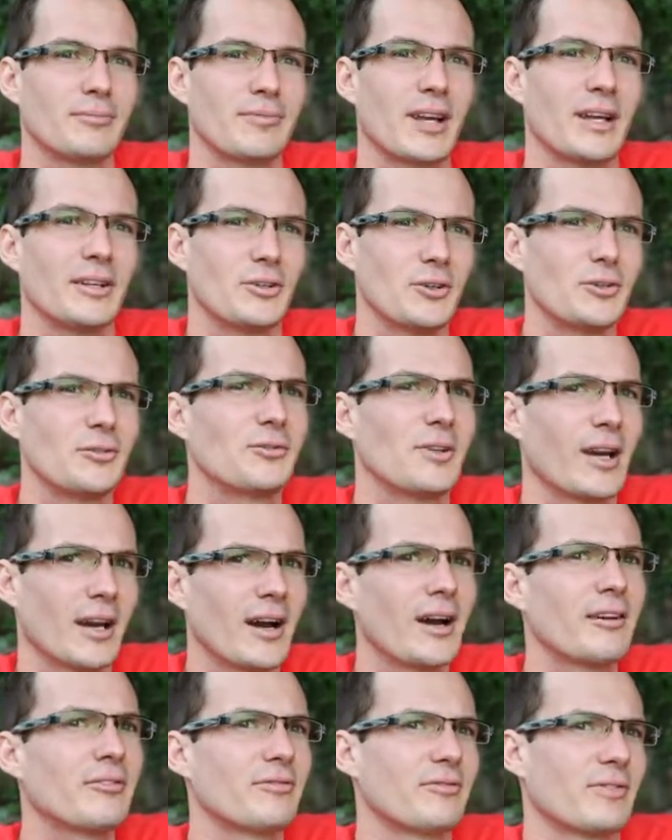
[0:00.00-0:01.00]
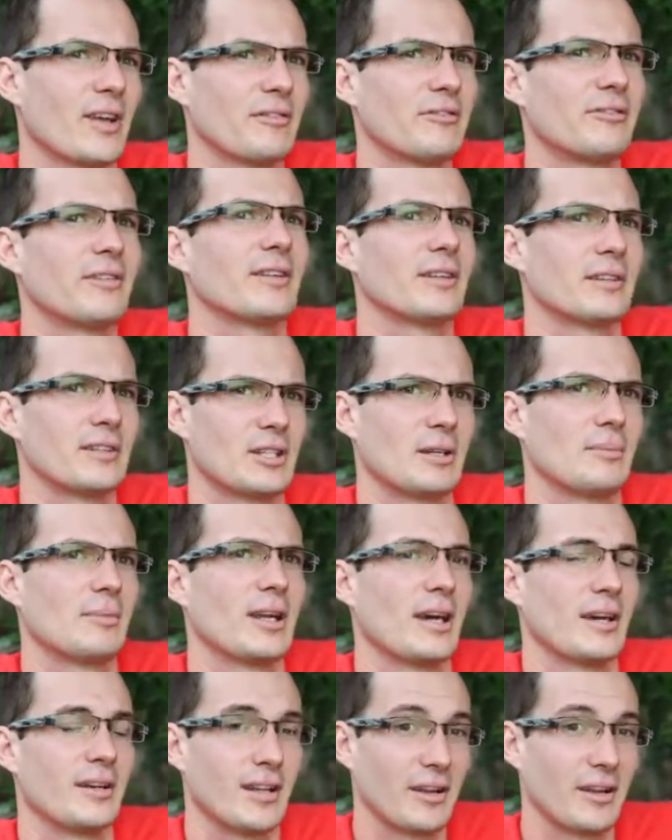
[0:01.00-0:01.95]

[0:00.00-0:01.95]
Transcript: they feel intimidated,